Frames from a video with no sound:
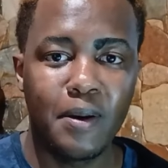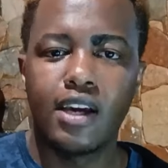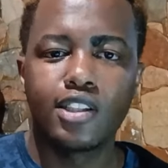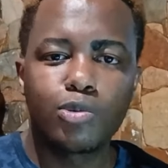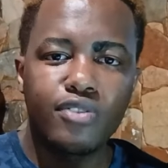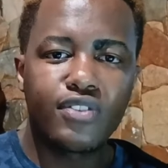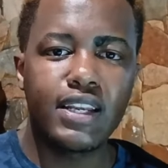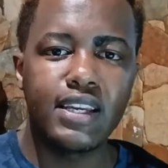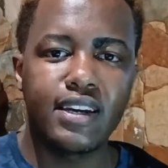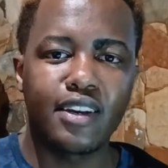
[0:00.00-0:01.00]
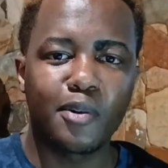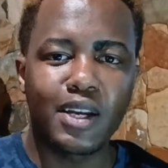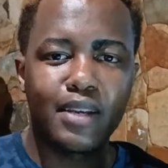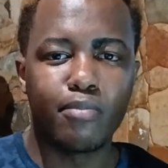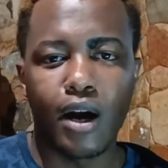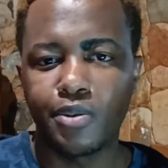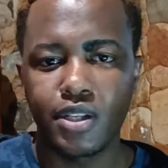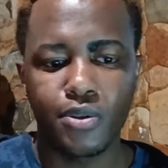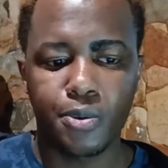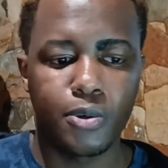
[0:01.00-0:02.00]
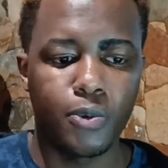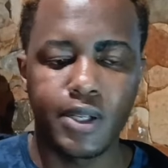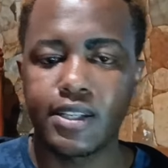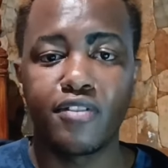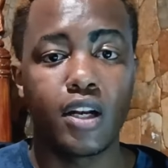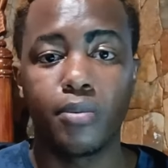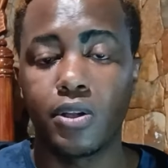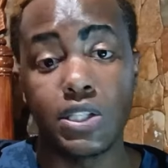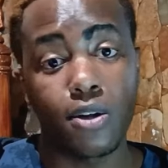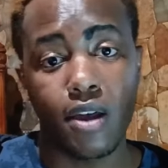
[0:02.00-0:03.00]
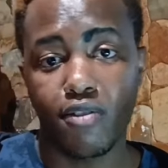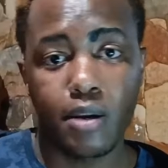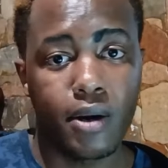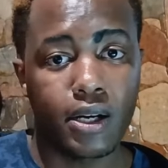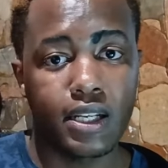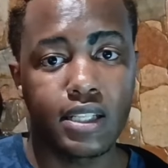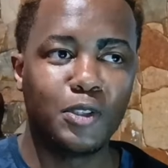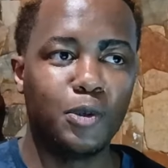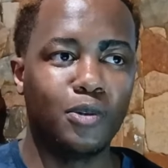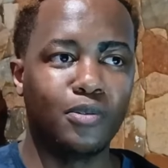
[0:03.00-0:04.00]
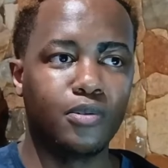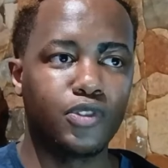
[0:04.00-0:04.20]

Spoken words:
swiftly and quickly browsing through what's available in the South African market to